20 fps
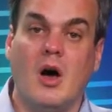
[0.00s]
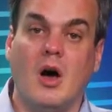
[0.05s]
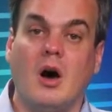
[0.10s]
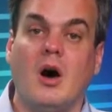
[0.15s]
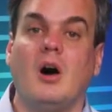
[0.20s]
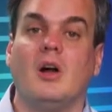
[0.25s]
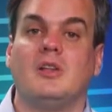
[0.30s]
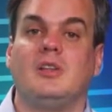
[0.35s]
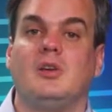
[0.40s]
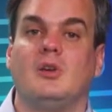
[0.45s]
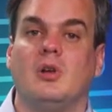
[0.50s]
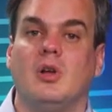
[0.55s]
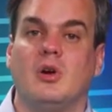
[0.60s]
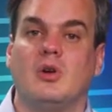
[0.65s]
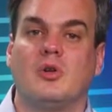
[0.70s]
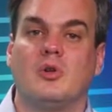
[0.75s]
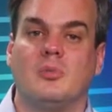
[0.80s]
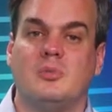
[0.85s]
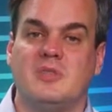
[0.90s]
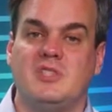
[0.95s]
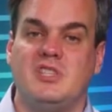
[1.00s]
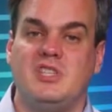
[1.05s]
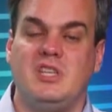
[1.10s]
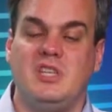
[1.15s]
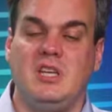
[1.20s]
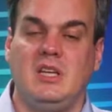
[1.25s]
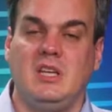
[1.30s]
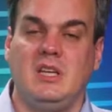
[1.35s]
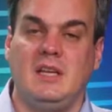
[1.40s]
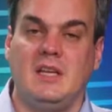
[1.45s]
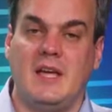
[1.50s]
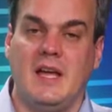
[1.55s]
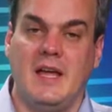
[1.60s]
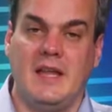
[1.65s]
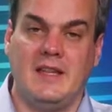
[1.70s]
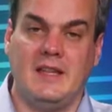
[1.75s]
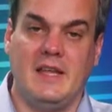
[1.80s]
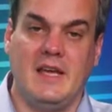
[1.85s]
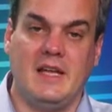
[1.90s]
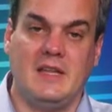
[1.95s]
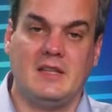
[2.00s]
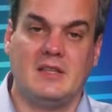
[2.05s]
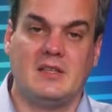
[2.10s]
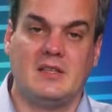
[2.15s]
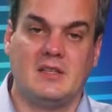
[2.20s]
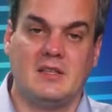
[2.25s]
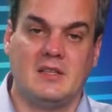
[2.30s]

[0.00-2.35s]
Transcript: on your local machine, and that